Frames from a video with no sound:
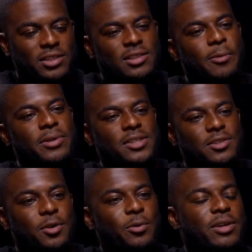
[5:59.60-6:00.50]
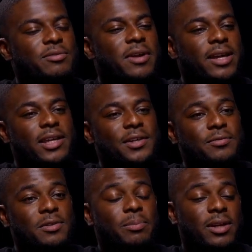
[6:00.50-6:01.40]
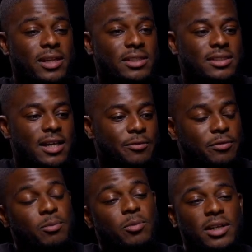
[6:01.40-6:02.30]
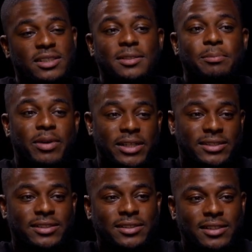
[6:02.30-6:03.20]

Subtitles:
So I want you to do a quick ranking of the players that, from worst to best.